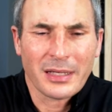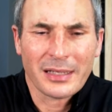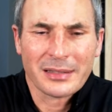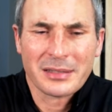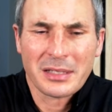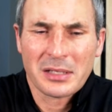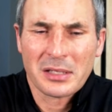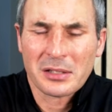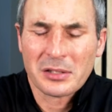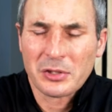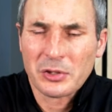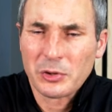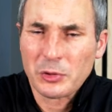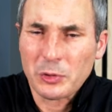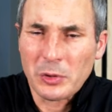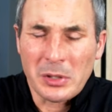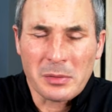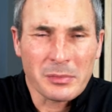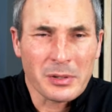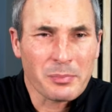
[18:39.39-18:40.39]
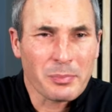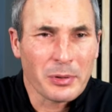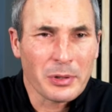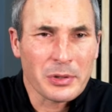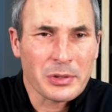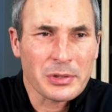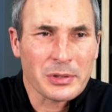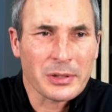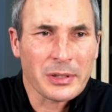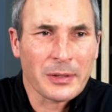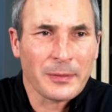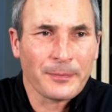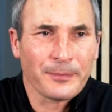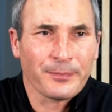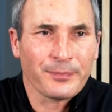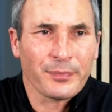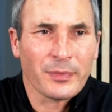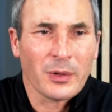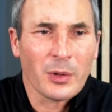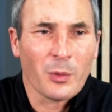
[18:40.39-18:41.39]
I take it extremely personally
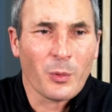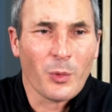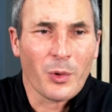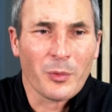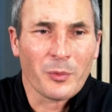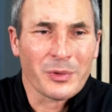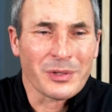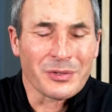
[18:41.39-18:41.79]
when